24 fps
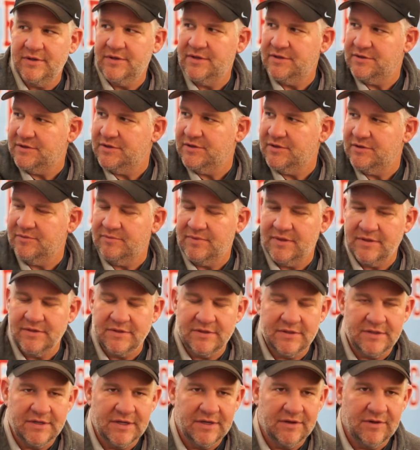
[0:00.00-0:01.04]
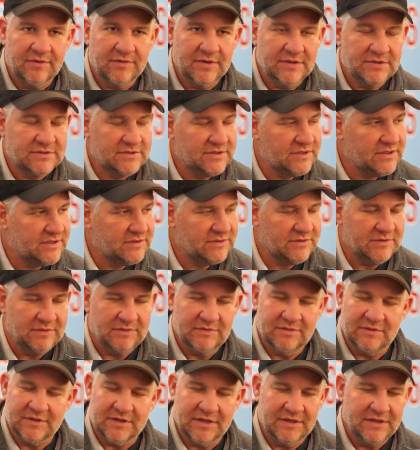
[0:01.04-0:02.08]
good too. But
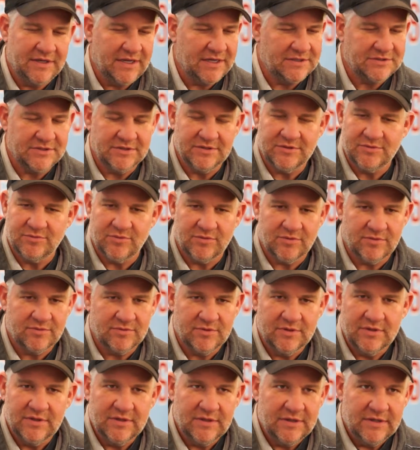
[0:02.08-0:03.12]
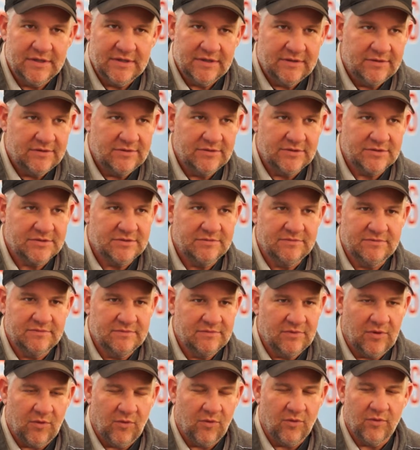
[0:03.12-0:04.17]
the conditions were just
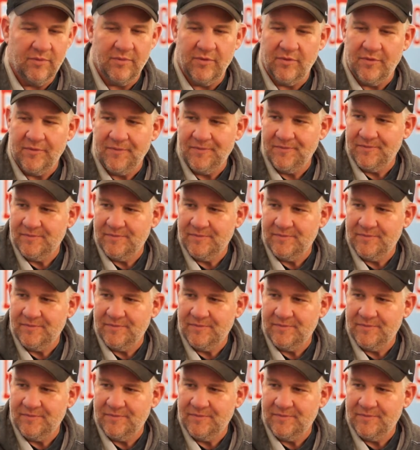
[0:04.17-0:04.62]
horrible.